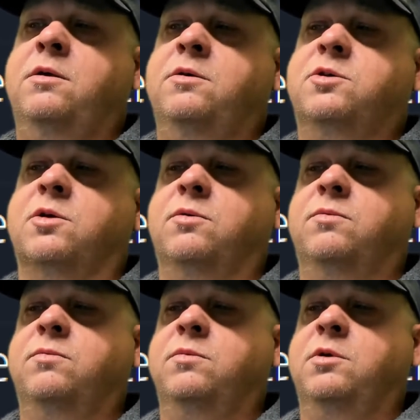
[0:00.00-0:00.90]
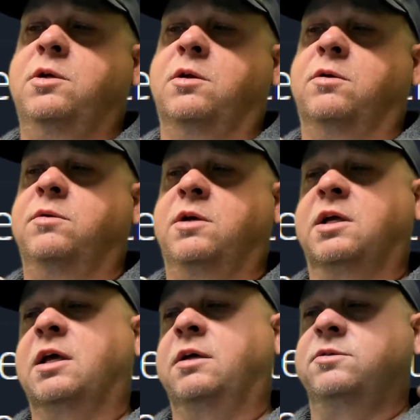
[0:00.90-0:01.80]
So,
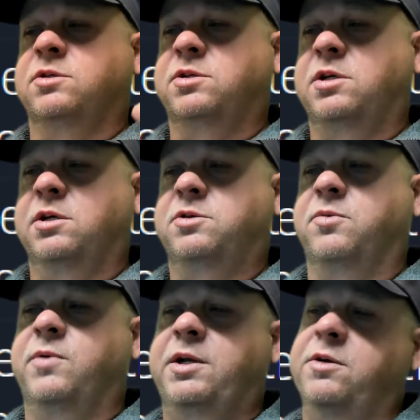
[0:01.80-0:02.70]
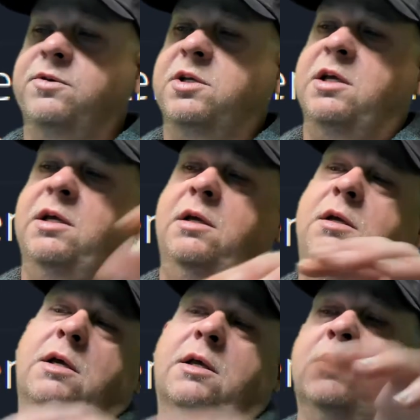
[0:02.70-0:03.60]
again, just hit your Windows
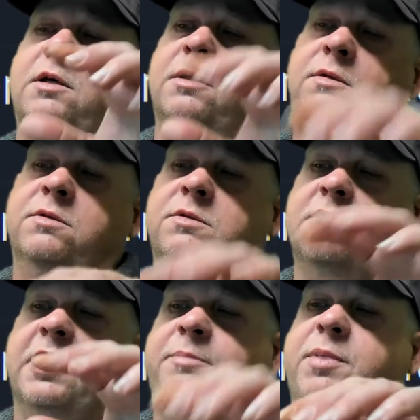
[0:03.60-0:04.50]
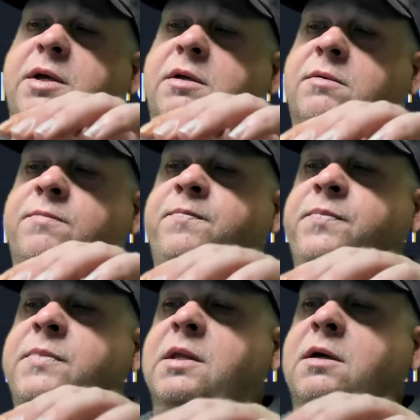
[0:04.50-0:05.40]
key and then type in
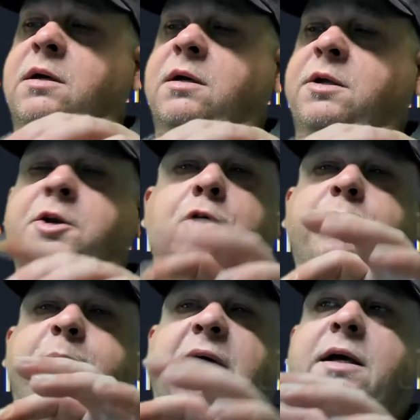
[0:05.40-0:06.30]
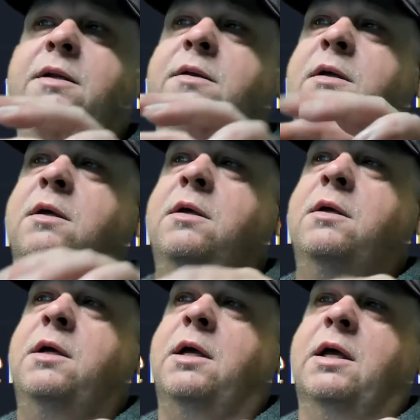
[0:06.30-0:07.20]
Notepad
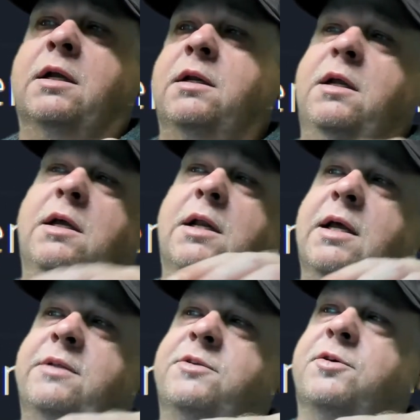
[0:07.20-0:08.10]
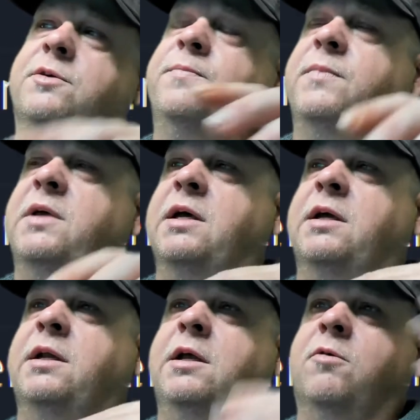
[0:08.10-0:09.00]
and hit enter,
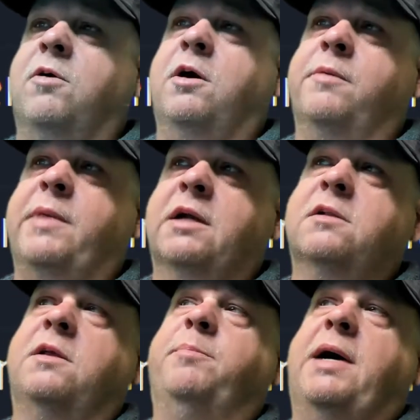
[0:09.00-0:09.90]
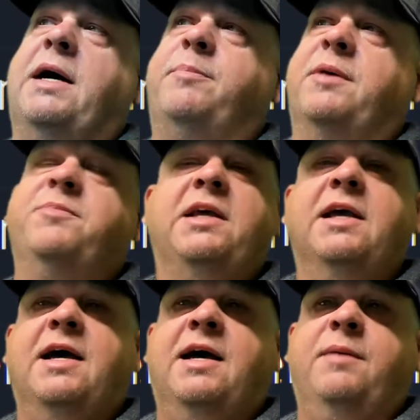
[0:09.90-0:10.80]
and it'll automatically pop up the
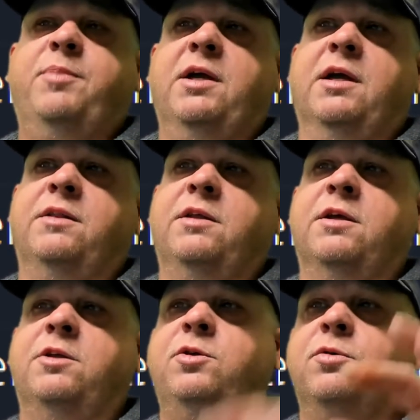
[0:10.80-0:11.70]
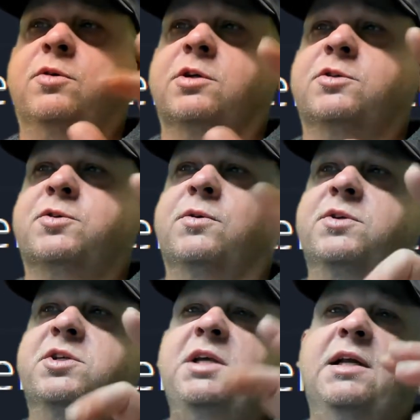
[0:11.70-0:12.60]
app, and then you
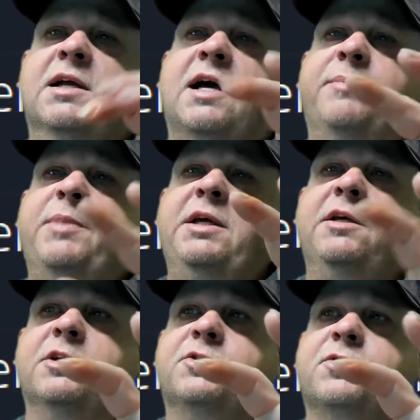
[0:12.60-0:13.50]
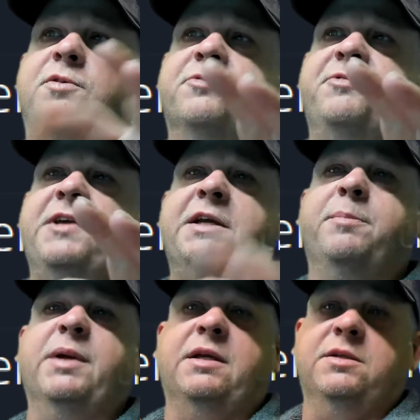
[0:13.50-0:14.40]
Control-C to copy, Control-V to
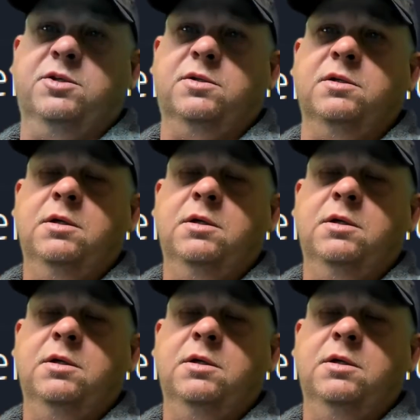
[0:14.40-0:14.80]
paste.